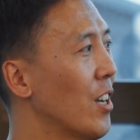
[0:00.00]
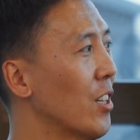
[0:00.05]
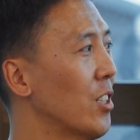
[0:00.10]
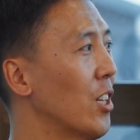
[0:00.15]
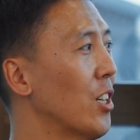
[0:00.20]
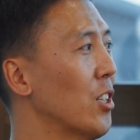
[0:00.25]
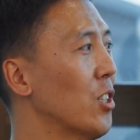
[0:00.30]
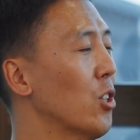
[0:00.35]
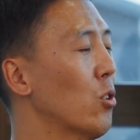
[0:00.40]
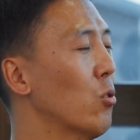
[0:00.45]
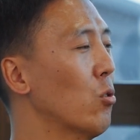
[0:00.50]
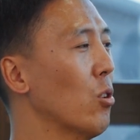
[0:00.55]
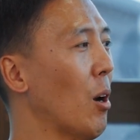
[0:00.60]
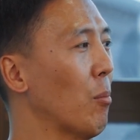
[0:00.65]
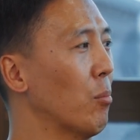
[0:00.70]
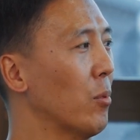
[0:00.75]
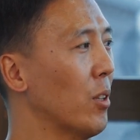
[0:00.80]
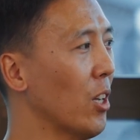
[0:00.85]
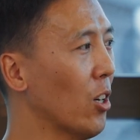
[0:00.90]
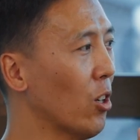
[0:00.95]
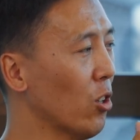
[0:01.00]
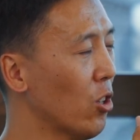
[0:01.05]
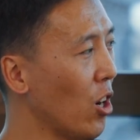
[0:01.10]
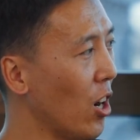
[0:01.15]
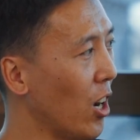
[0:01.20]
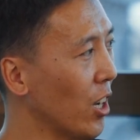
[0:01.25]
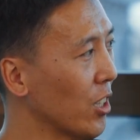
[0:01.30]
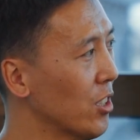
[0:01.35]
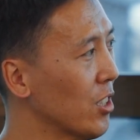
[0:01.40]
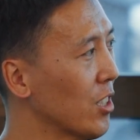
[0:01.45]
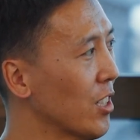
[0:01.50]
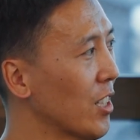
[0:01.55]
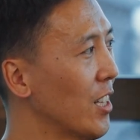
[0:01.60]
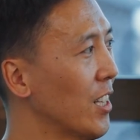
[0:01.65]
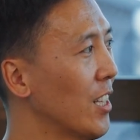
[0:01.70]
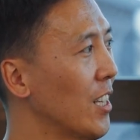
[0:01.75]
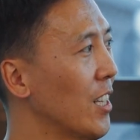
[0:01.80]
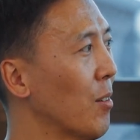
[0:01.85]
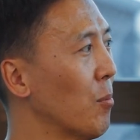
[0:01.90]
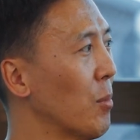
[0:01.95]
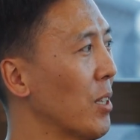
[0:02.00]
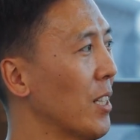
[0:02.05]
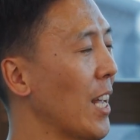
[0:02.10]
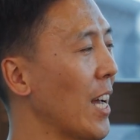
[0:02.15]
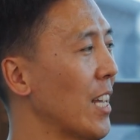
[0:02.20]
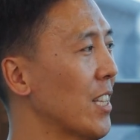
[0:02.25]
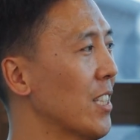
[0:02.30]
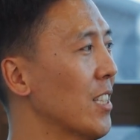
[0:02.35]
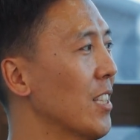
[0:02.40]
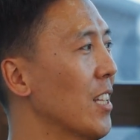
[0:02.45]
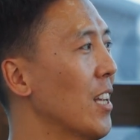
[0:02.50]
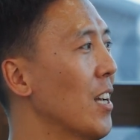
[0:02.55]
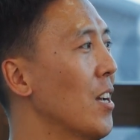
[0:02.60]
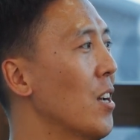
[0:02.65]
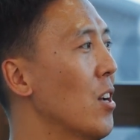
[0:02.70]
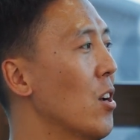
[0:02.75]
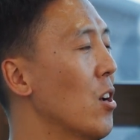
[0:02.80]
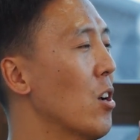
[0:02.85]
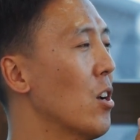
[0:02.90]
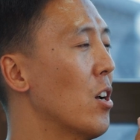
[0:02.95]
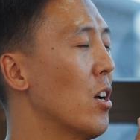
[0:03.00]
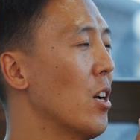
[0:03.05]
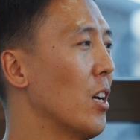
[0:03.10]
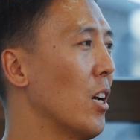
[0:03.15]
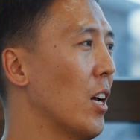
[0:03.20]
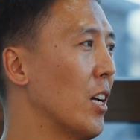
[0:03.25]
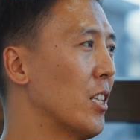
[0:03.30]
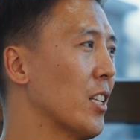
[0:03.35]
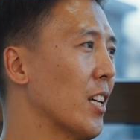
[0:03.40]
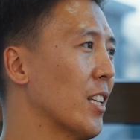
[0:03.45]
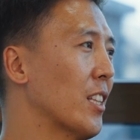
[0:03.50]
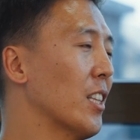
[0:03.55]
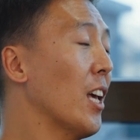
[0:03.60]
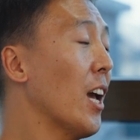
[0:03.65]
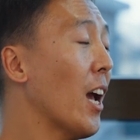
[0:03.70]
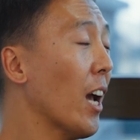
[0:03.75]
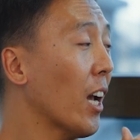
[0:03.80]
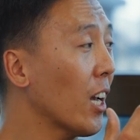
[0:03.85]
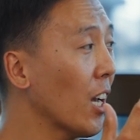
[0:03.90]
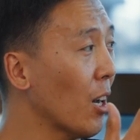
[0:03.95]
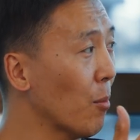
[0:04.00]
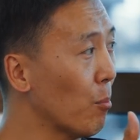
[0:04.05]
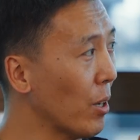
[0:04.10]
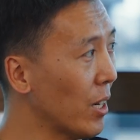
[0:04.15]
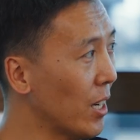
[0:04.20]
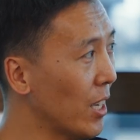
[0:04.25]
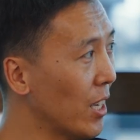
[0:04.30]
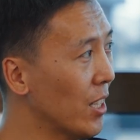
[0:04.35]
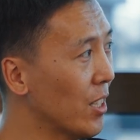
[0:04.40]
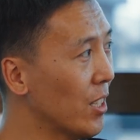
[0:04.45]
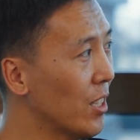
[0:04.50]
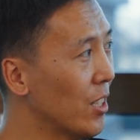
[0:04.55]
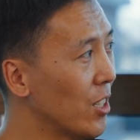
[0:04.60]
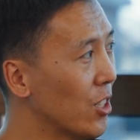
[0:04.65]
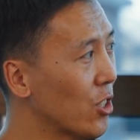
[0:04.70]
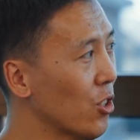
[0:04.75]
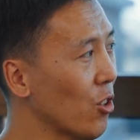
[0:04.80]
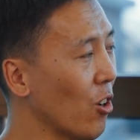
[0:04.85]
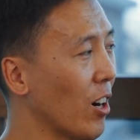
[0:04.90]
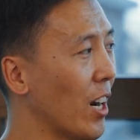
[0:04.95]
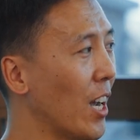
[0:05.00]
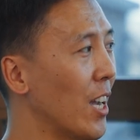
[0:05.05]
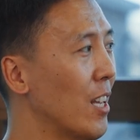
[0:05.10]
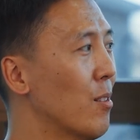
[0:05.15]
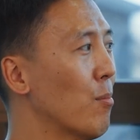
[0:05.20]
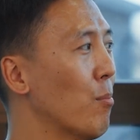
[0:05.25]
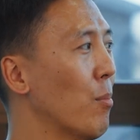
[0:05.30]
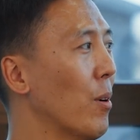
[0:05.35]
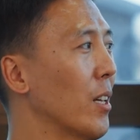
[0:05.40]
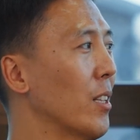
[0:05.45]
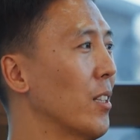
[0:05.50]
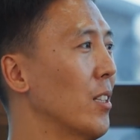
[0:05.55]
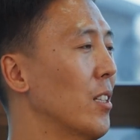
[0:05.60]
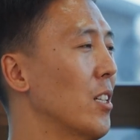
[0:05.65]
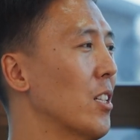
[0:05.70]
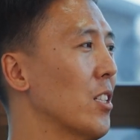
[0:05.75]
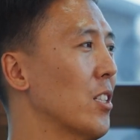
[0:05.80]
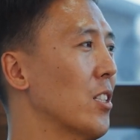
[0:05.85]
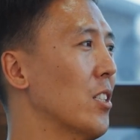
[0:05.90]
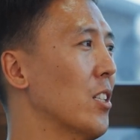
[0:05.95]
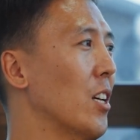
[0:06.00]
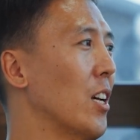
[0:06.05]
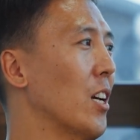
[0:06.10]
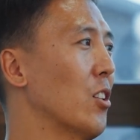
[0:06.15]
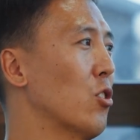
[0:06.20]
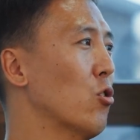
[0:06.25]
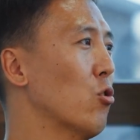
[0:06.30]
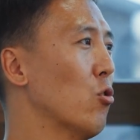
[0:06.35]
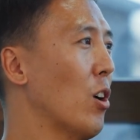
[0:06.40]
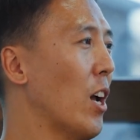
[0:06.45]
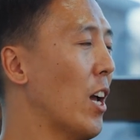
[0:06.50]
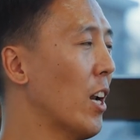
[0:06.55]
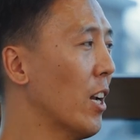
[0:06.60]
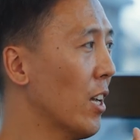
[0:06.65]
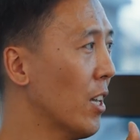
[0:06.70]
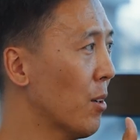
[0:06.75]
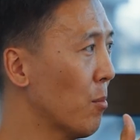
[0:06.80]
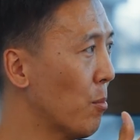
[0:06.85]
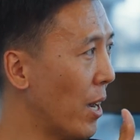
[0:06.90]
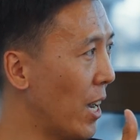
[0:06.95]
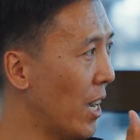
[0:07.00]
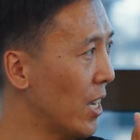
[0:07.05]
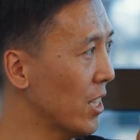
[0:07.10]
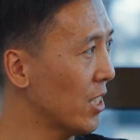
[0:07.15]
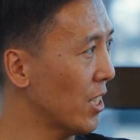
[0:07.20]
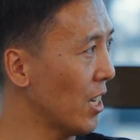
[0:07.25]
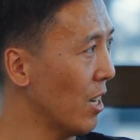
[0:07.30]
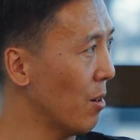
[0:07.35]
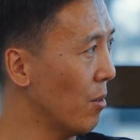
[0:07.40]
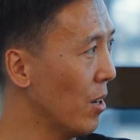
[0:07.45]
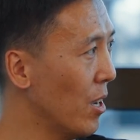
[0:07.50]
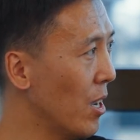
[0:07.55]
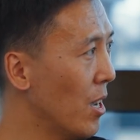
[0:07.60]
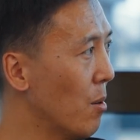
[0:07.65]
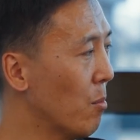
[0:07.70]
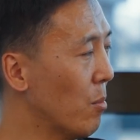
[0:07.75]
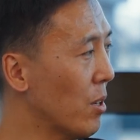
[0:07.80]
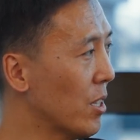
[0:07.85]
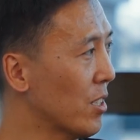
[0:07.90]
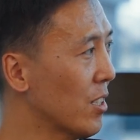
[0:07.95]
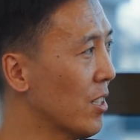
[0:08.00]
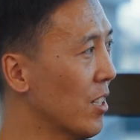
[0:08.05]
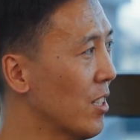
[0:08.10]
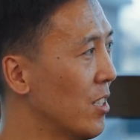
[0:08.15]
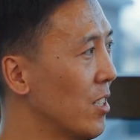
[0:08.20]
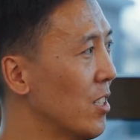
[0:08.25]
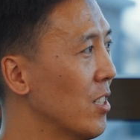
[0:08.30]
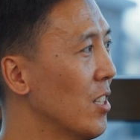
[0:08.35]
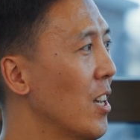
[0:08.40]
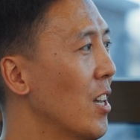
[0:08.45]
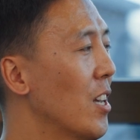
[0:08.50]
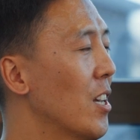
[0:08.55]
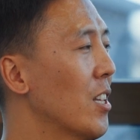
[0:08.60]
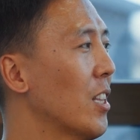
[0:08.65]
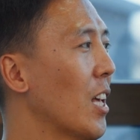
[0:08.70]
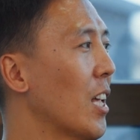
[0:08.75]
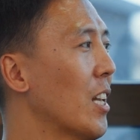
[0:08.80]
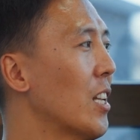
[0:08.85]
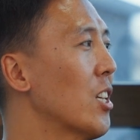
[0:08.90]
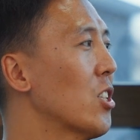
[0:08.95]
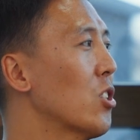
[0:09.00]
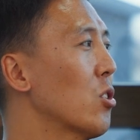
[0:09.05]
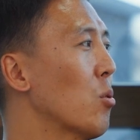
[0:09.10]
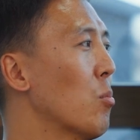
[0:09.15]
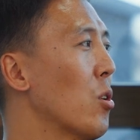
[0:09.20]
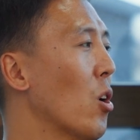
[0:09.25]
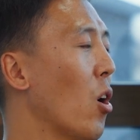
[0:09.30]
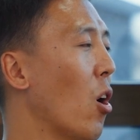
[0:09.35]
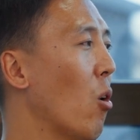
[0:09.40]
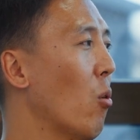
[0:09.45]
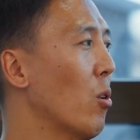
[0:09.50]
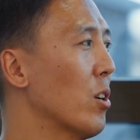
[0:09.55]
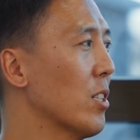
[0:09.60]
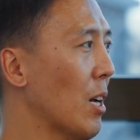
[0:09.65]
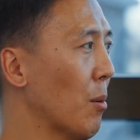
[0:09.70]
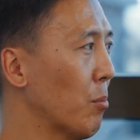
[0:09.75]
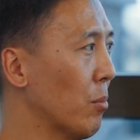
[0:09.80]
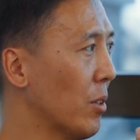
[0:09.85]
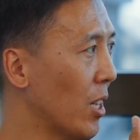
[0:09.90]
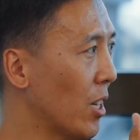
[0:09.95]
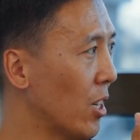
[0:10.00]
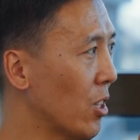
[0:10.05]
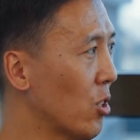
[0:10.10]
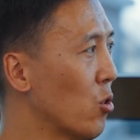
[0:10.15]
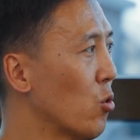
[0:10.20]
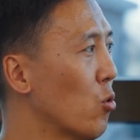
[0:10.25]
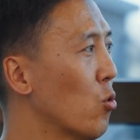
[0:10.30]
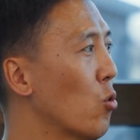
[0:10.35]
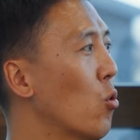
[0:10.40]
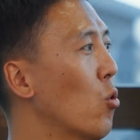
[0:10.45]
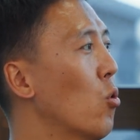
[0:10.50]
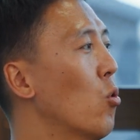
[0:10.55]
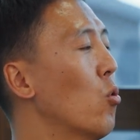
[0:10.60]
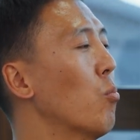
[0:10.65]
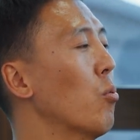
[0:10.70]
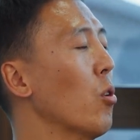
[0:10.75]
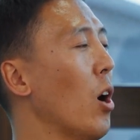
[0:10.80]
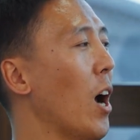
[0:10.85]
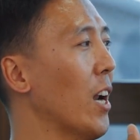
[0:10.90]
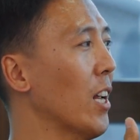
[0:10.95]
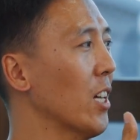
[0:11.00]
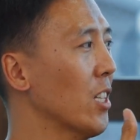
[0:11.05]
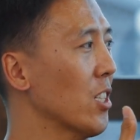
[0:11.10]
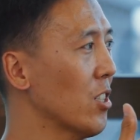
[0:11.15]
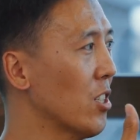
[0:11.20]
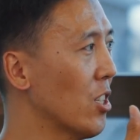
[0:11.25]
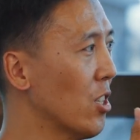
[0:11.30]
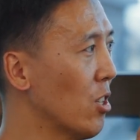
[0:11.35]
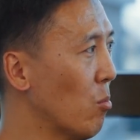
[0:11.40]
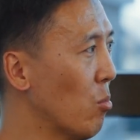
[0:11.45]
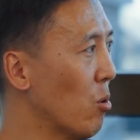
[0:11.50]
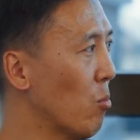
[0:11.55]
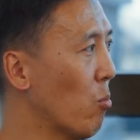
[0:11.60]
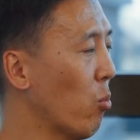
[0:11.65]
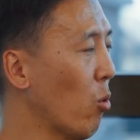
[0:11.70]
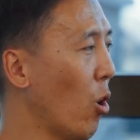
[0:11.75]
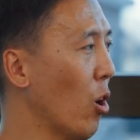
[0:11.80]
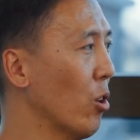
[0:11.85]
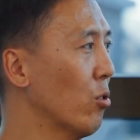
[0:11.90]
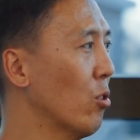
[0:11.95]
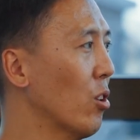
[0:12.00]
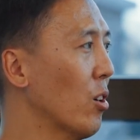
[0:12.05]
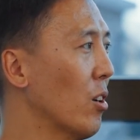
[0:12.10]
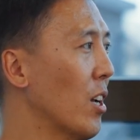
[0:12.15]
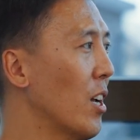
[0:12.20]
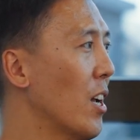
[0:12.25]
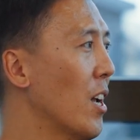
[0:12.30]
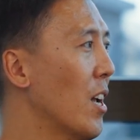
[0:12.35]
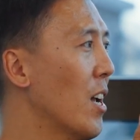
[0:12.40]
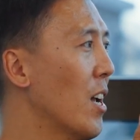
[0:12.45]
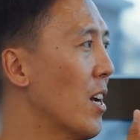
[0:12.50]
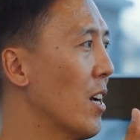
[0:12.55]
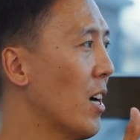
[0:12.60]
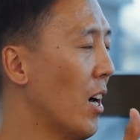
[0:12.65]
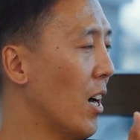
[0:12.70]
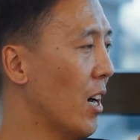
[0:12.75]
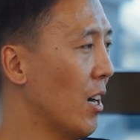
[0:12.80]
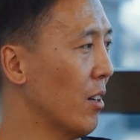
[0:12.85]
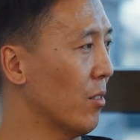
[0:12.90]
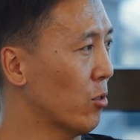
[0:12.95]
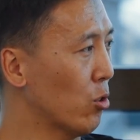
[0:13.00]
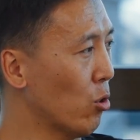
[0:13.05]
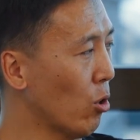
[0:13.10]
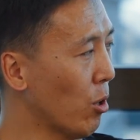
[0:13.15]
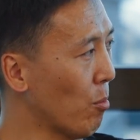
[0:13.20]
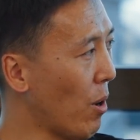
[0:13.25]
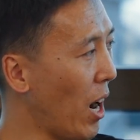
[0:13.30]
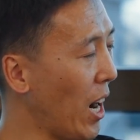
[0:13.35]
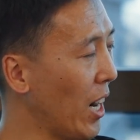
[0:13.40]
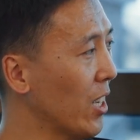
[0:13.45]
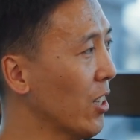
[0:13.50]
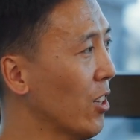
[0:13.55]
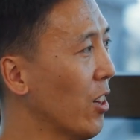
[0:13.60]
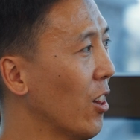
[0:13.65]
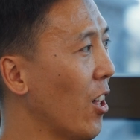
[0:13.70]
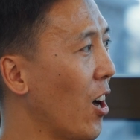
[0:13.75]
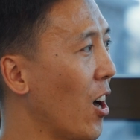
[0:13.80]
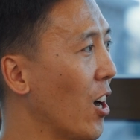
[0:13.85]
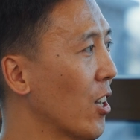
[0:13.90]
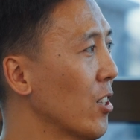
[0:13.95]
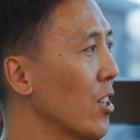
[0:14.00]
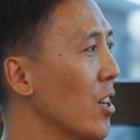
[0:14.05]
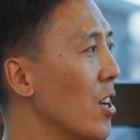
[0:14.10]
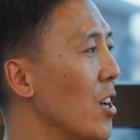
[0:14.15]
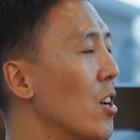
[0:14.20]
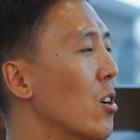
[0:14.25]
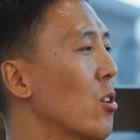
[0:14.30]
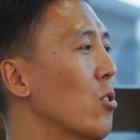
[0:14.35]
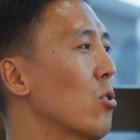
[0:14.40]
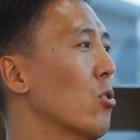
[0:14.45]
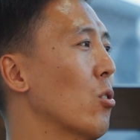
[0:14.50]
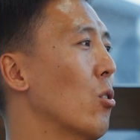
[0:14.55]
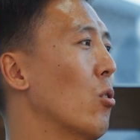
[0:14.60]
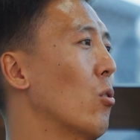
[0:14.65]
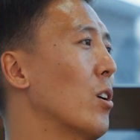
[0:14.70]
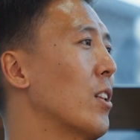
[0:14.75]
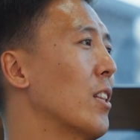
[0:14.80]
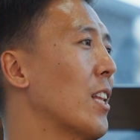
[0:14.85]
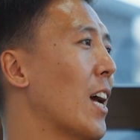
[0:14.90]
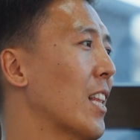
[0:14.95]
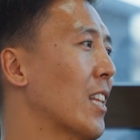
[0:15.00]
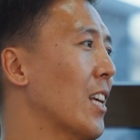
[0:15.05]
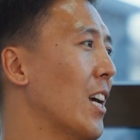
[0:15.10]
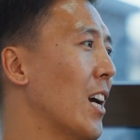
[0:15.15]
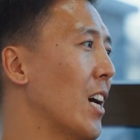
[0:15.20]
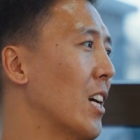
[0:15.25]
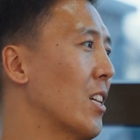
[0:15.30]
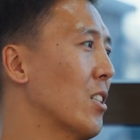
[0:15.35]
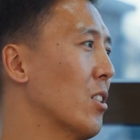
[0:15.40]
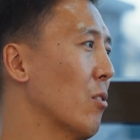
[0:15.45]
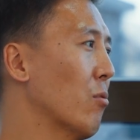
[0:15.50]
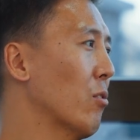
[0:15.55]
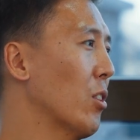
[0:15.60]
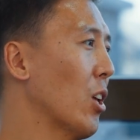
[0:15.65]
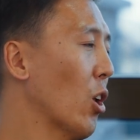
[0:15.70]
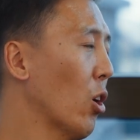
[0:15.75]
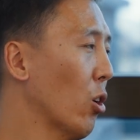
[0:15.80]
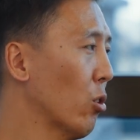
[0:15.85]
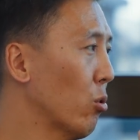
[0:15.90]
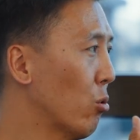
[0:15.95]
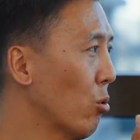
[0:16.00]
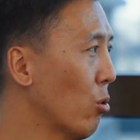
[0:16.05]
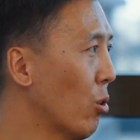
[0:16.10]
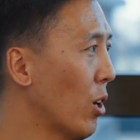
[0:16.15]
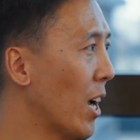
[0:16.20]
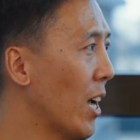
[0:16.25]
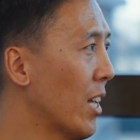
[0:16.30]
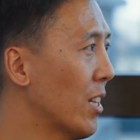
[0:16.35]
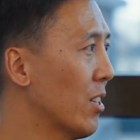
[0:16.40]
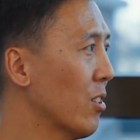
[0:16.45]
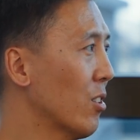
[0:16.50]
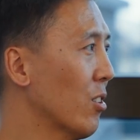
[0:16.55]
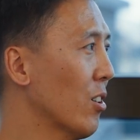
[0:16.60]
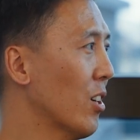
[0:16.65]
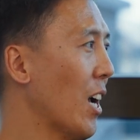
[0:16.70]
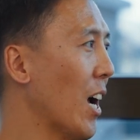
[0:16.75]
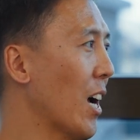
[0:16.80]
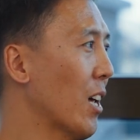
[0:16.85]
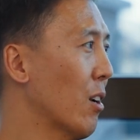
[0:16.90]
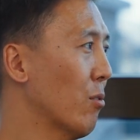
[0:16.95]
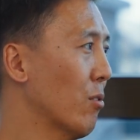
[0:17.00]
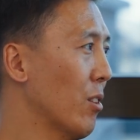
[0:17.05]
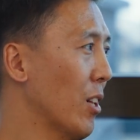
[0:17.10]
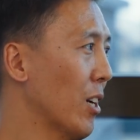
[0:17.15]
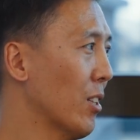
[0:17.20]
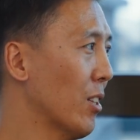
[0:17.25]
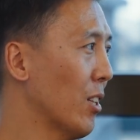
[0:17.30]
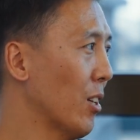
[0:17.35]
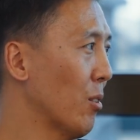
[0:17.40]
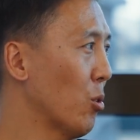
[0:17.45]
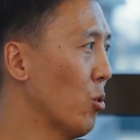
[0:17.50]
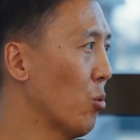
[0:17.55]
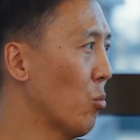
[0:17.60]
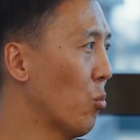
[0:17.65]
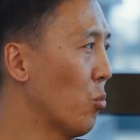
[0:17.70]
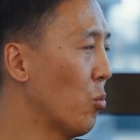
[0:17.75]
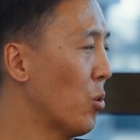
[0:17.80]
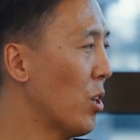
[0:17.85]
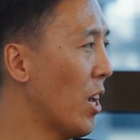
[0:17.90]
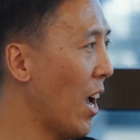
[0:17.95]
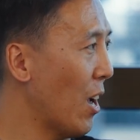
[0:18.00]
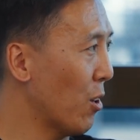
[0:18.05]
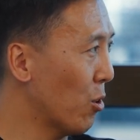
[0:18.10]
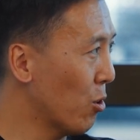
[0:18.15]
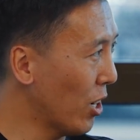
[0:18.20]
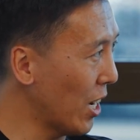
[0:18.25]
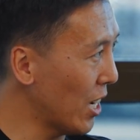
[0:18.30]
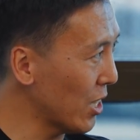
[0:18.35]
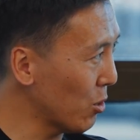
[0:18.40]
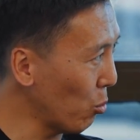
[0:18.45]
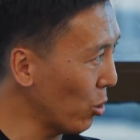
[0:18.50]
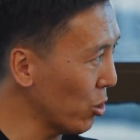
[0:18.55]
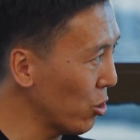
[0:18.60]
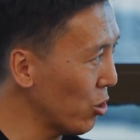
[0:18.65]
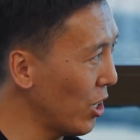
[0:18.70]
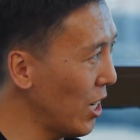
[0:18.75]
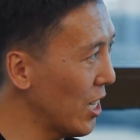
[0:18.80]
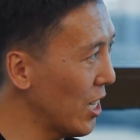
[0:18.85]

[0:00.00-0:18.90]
And they need to update it constantly. I mean, that is a tech company, it's all right, but it's a trading-based business that needs to be always updated. New products need to be brought to the market a lot. So in that case, if they don't do that, kind of like what you